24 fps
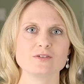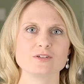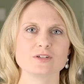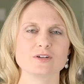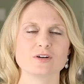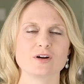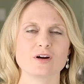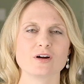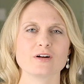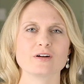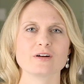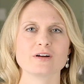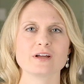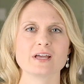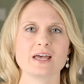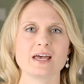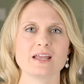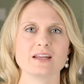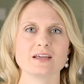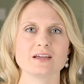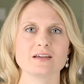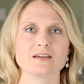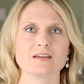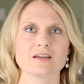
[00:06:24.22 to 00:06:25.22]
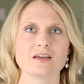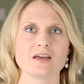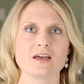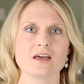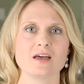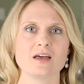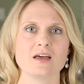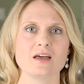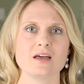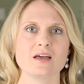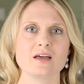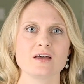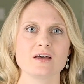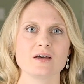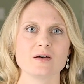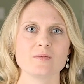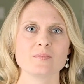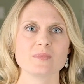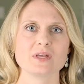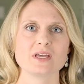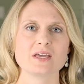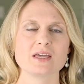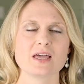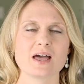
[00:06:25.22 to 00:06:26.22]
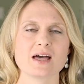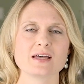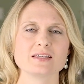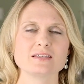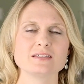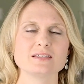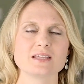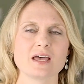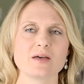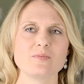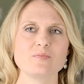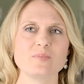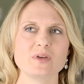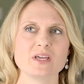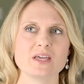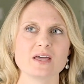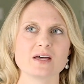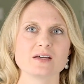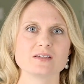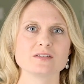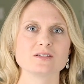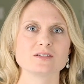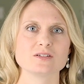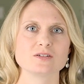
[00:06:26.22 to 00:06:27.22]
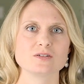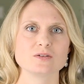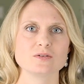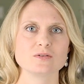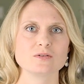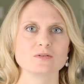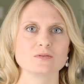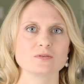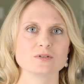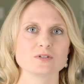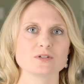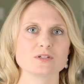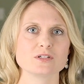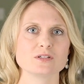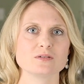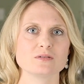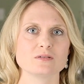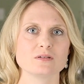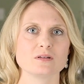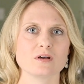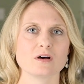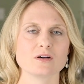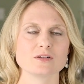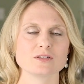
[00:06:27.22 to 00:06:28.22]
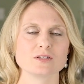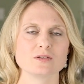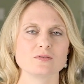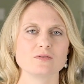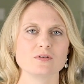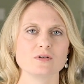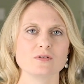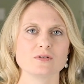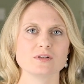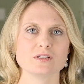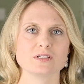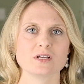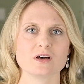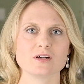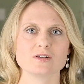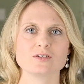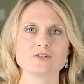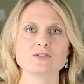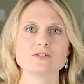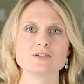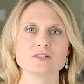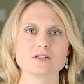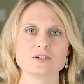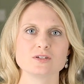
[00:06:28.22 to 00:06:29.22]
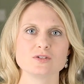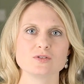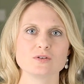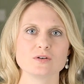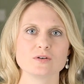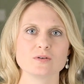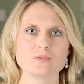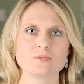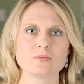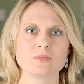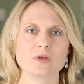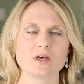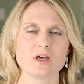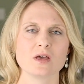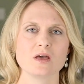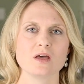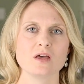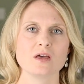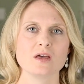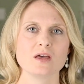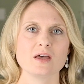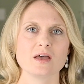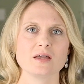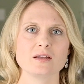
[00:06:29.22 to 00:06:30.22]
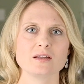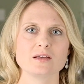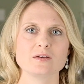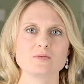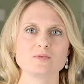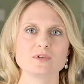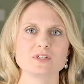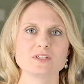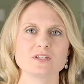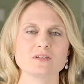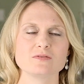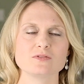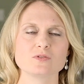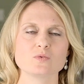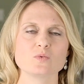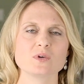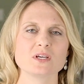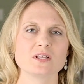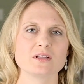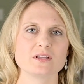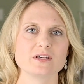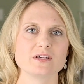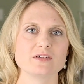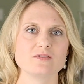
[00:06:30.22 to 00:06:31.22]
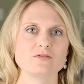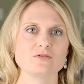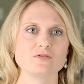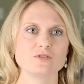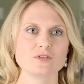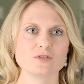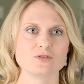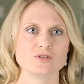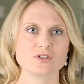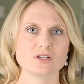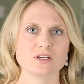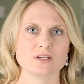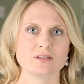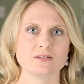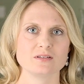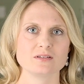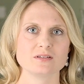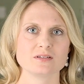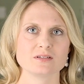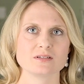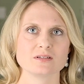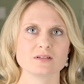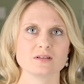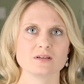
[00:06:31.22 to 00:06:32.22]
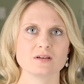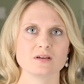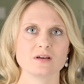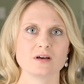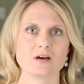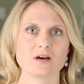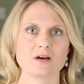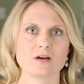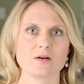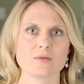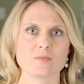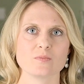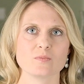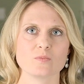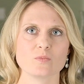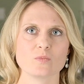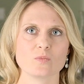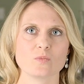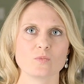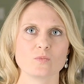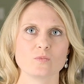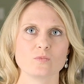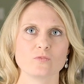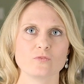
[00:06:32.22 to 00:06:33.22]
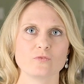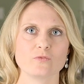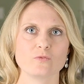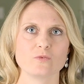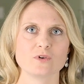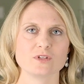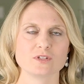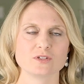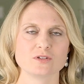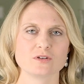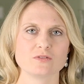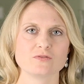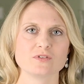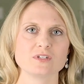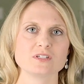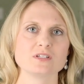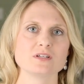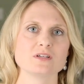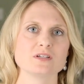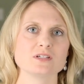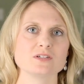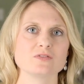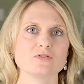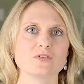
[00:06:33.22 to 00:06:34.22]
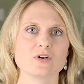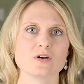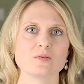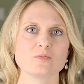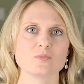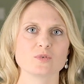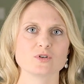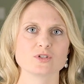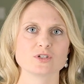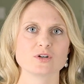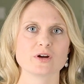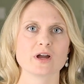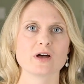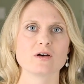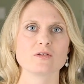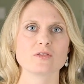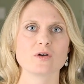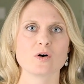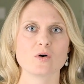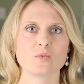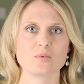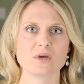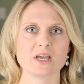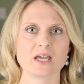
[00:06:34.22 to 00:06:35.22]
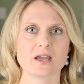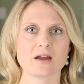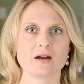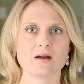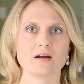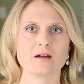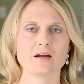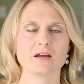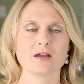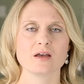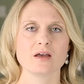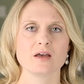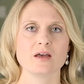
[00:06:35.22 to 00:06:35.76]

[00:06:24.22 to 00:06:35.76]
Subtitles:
to Carter Kenny. He has MPS II, which is also known as Hunter syndrome, and he receives weekly infusions with services from Mercer Health Home Care,